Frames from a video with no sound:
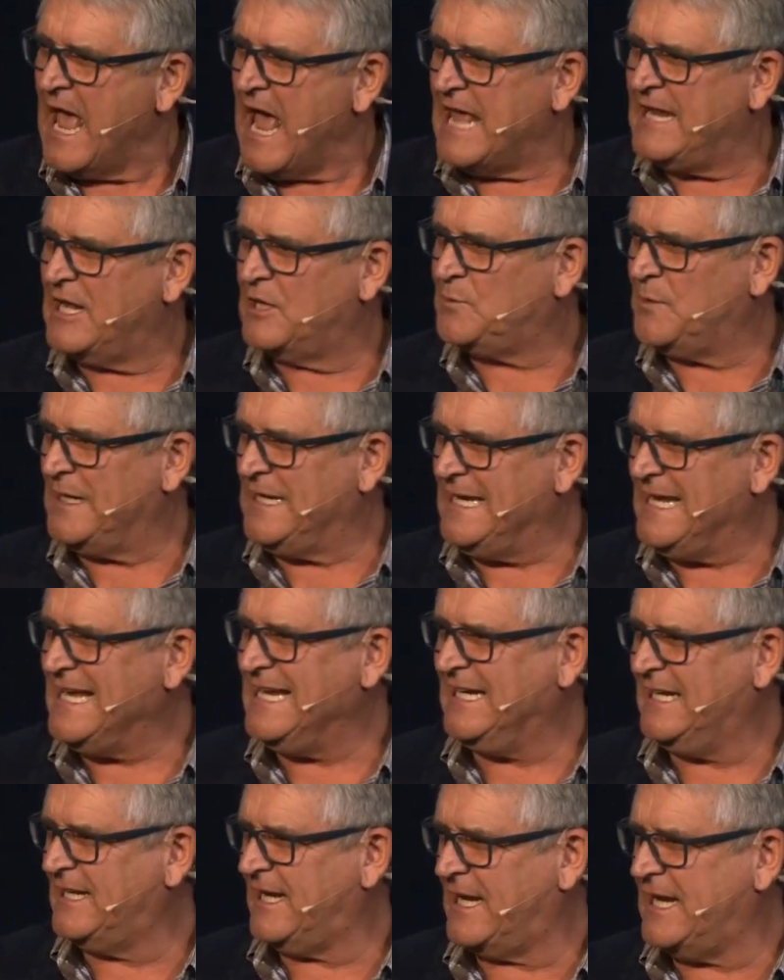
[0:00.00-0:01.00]
and that we
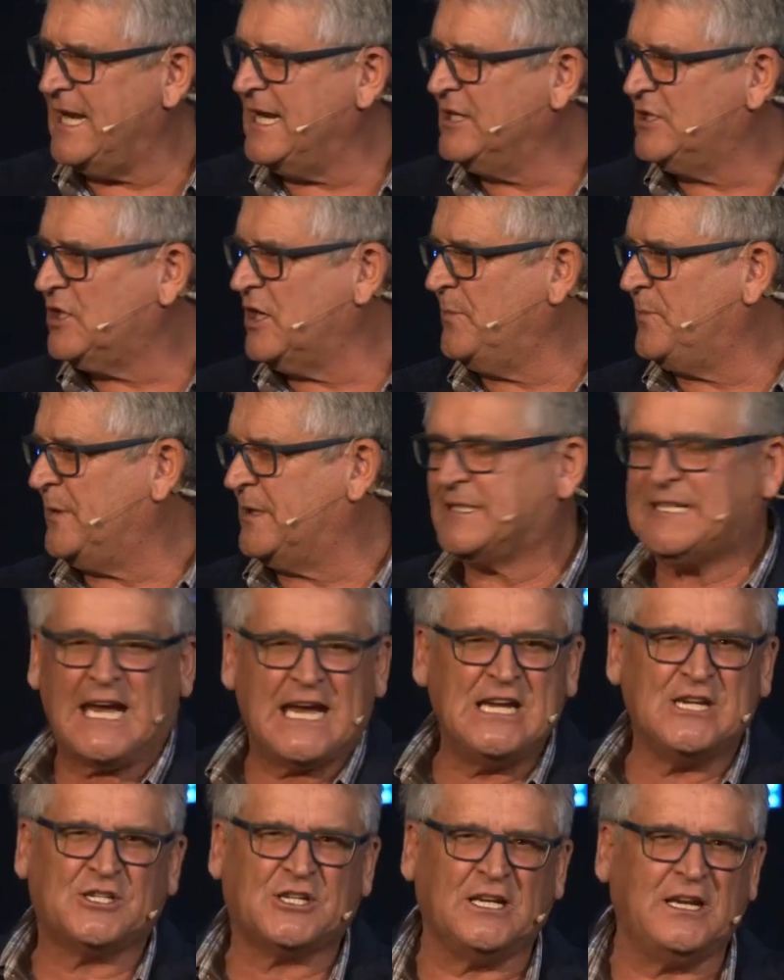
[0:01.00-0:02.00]
needed an
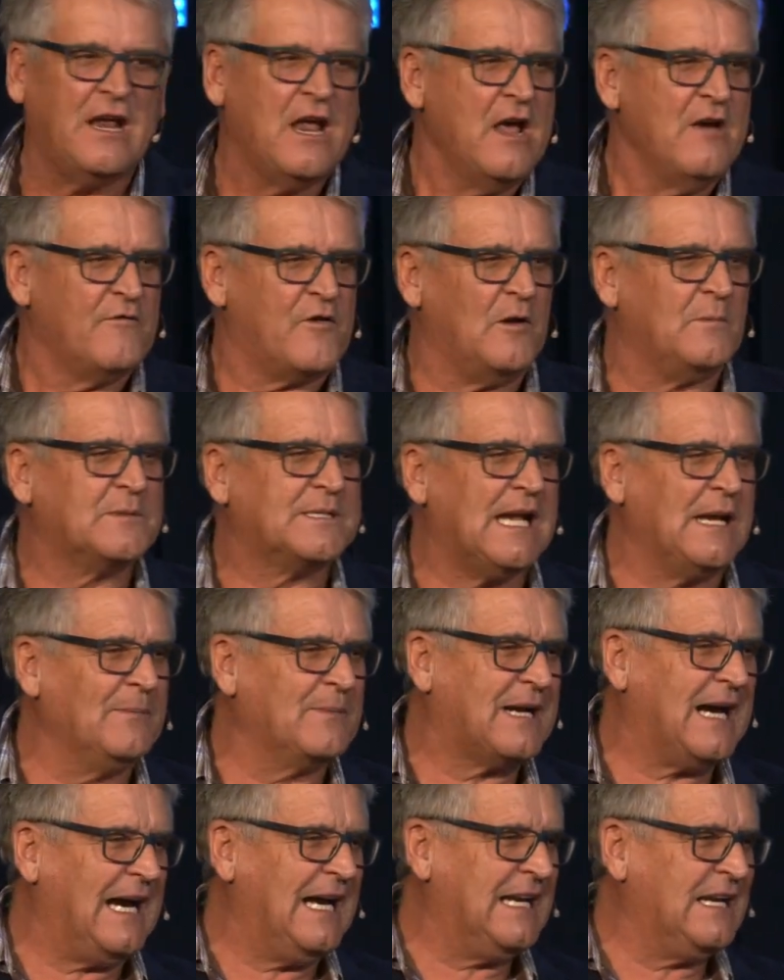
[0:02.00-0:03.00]
interpretation from some
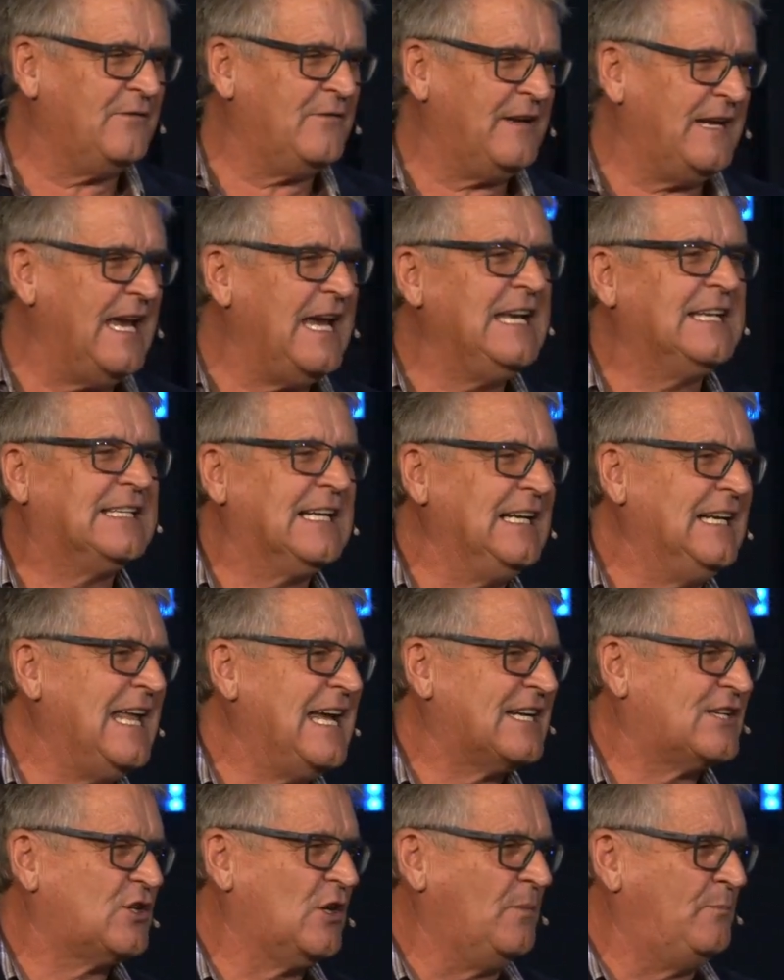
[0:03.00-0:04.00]
kind of an
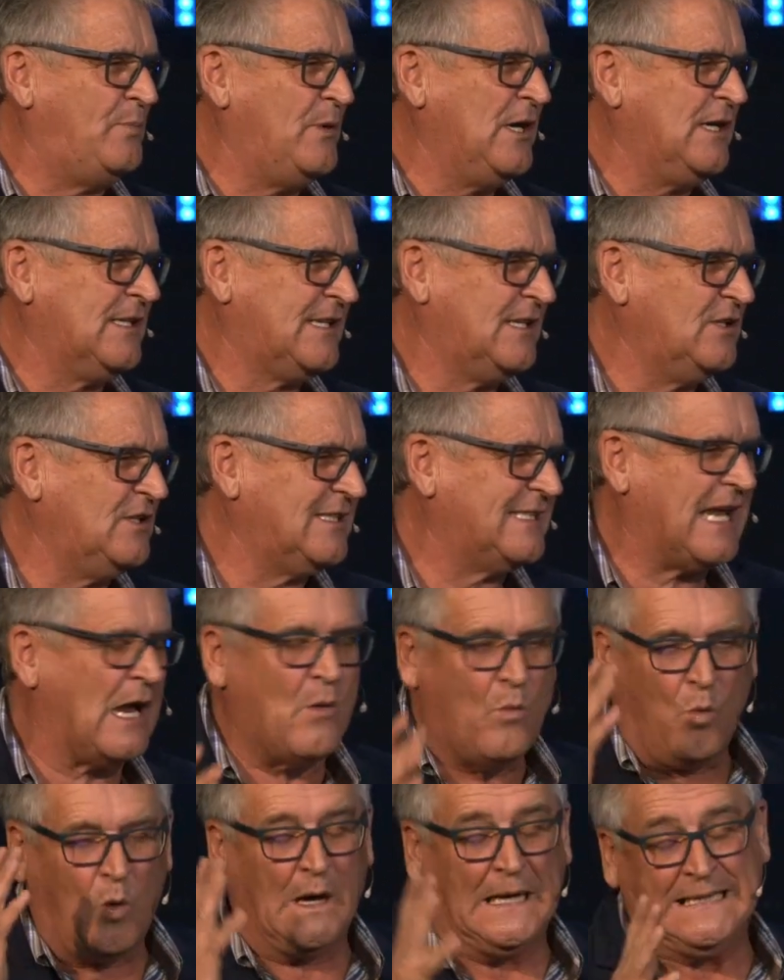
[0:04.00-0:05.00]
intellectual person to say,
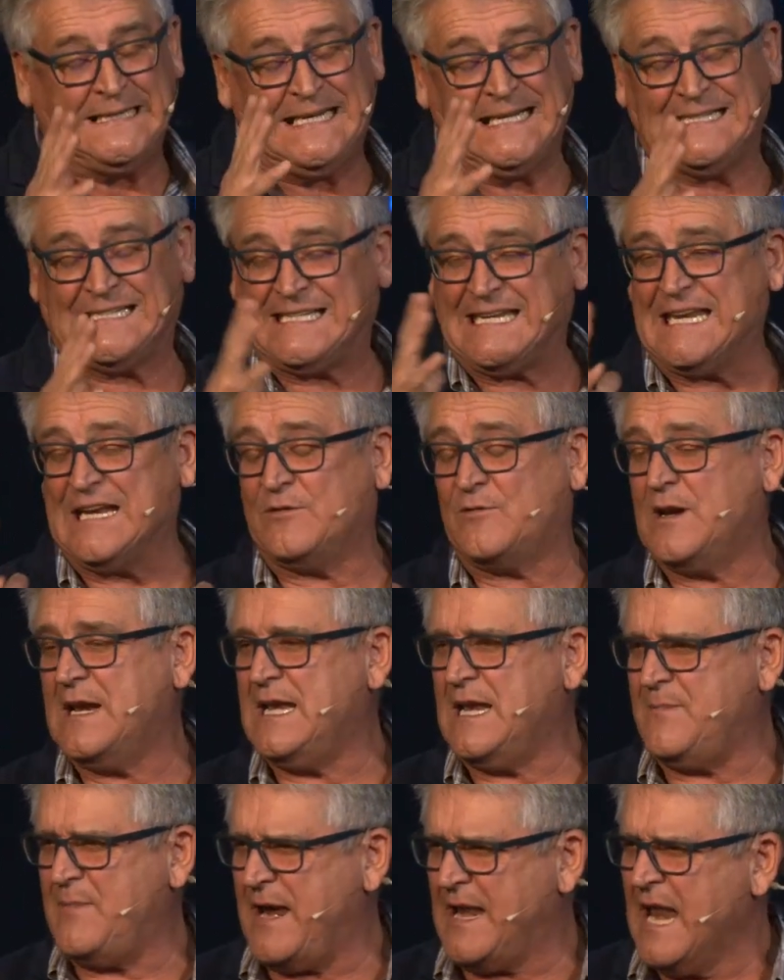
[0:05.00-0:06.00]
what does he
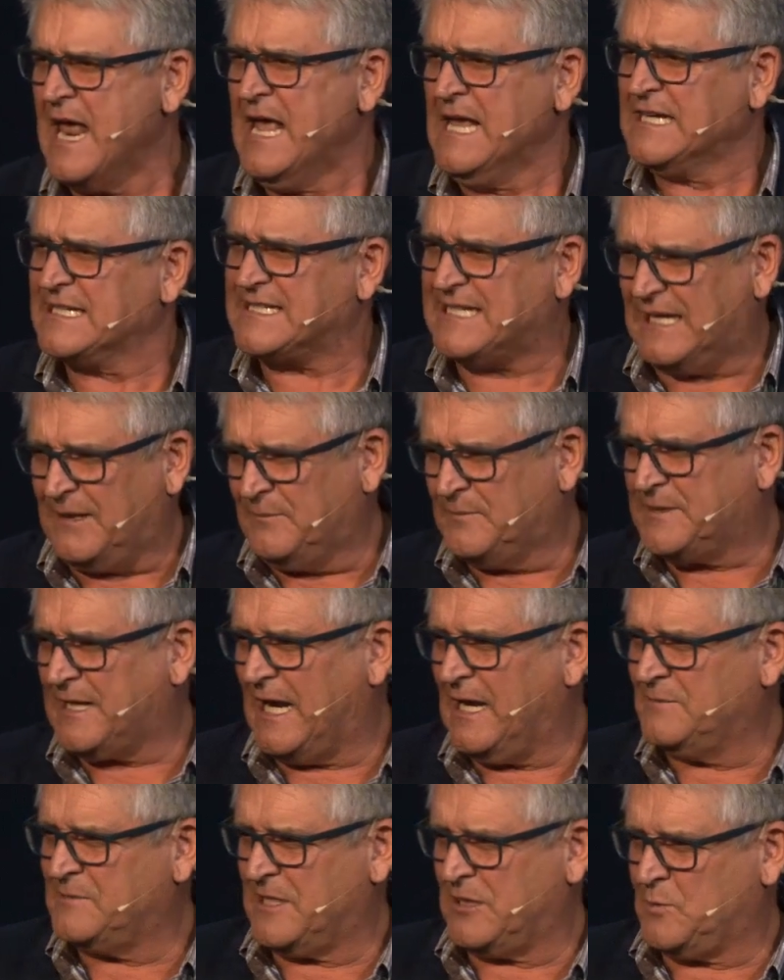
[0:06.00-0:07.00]
really mean?
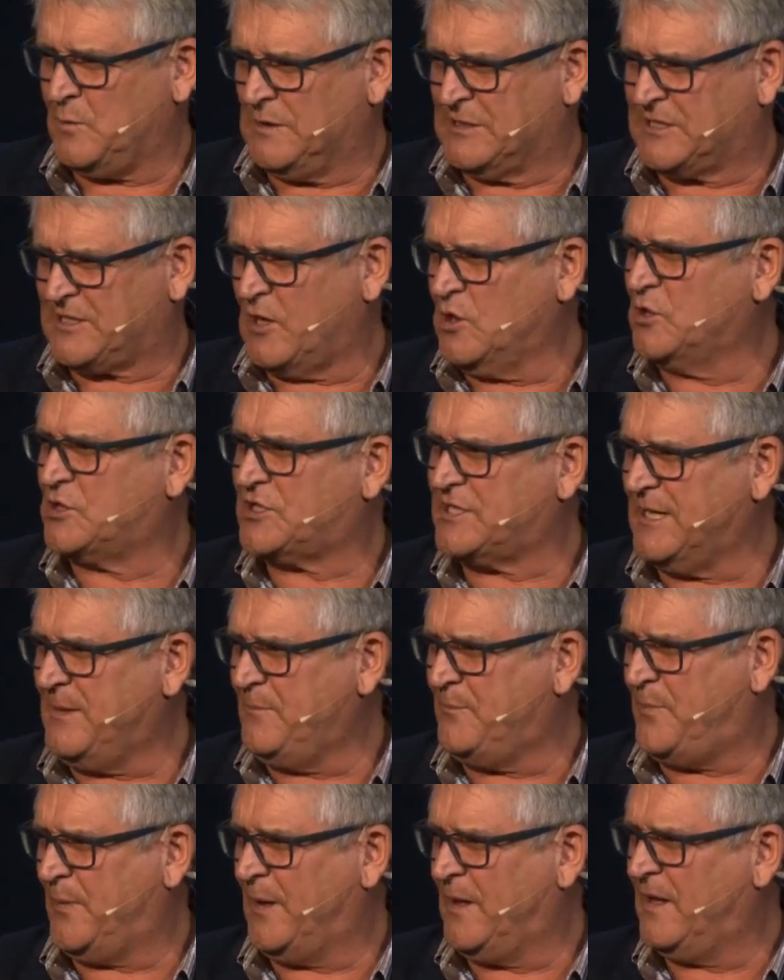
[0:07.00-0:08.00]
Sometimes it was so
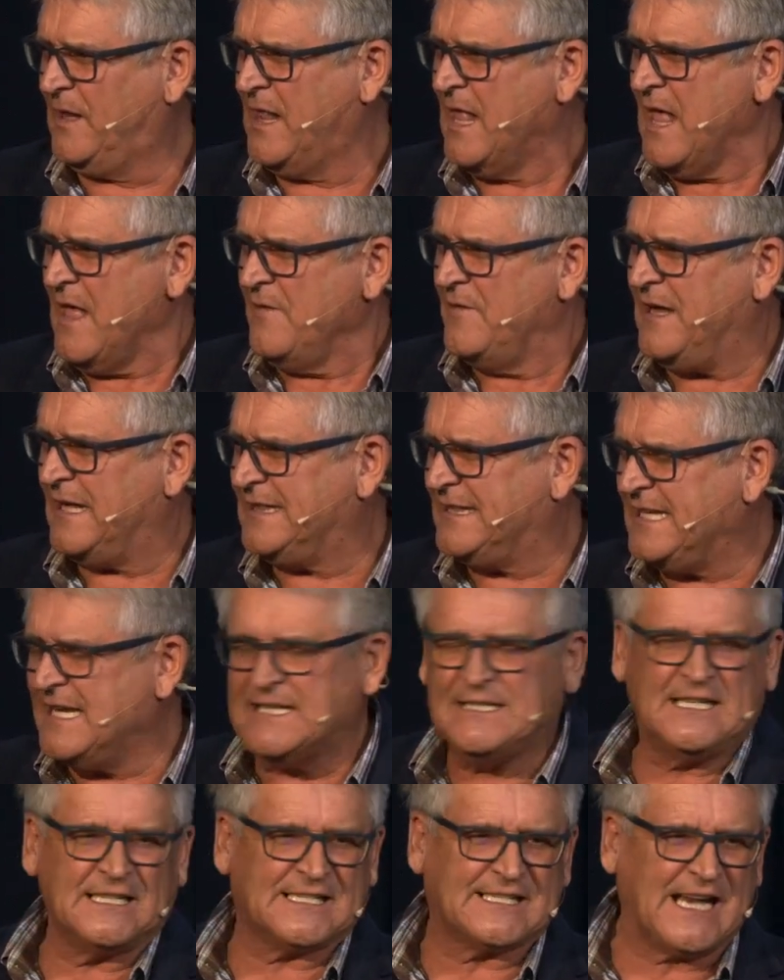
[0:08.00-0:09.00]
simple that the
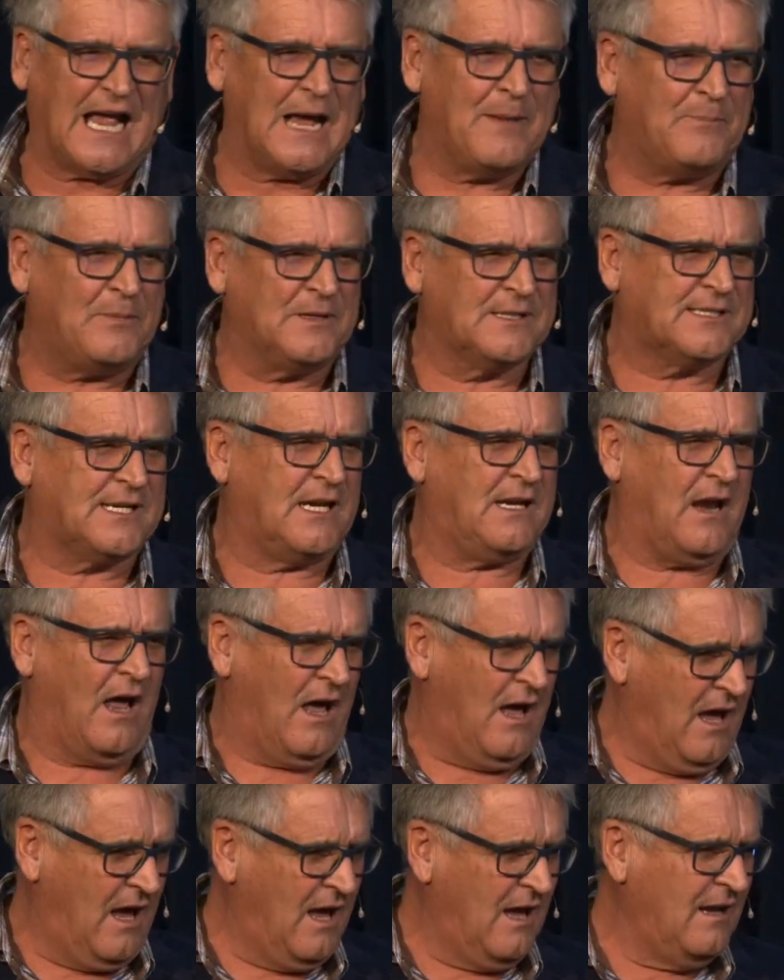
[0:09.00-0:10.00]
disciples said,
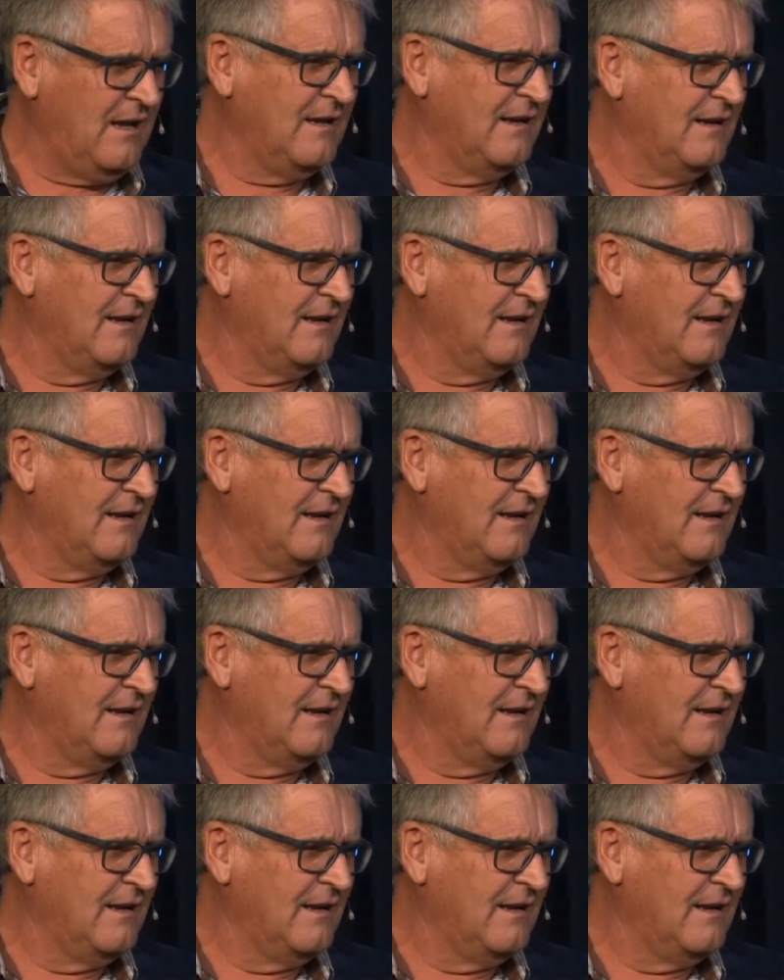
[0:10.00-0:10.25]
huh?